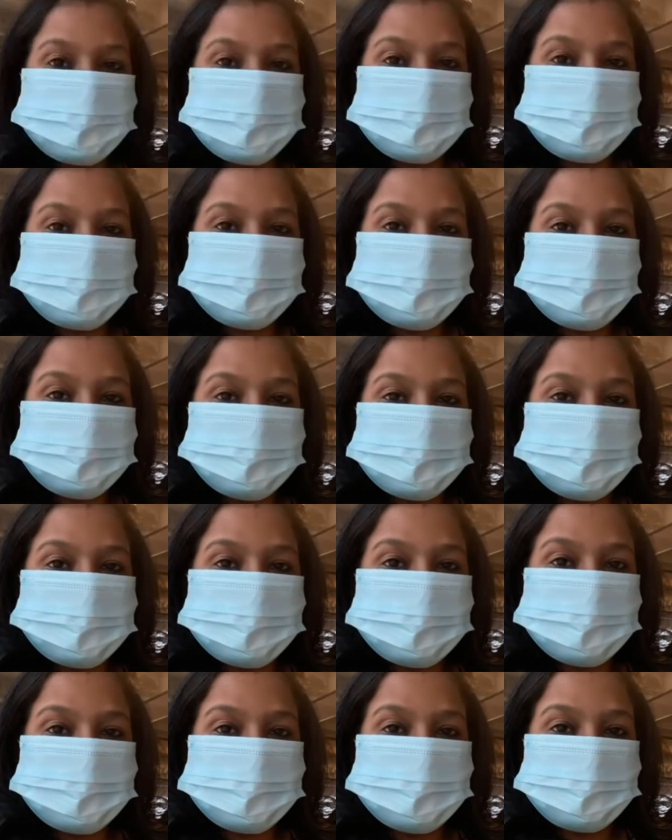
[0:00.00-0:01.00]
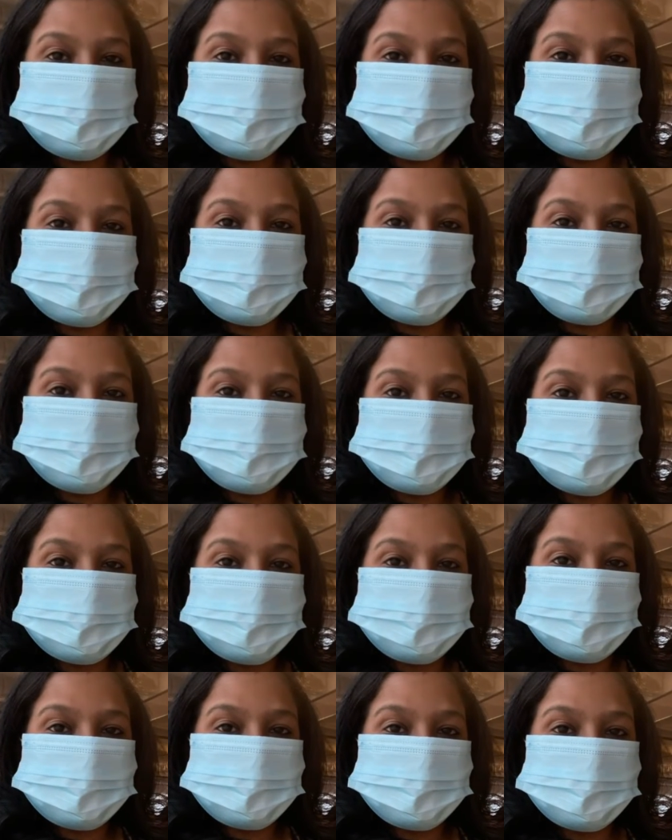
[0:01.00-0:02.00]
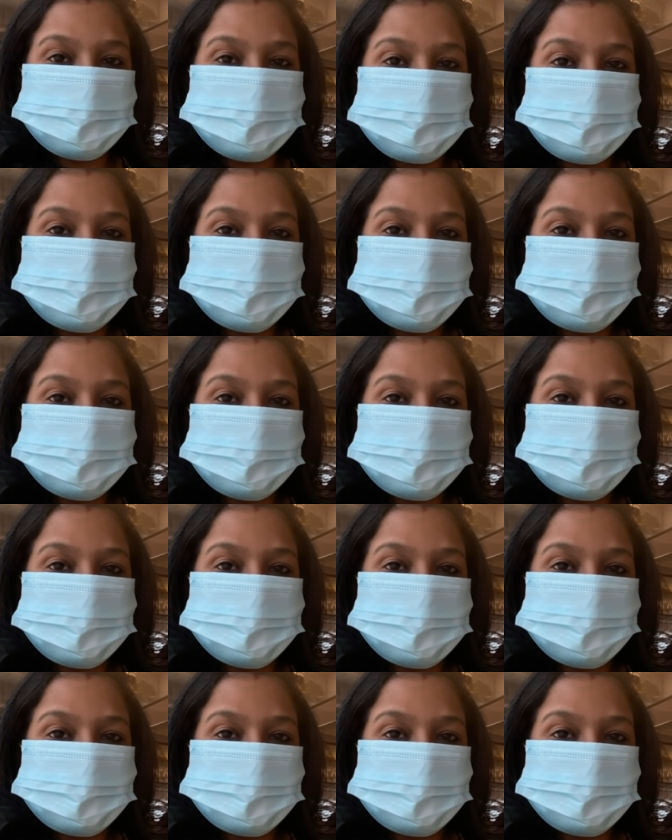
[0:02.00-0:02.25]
[no speech]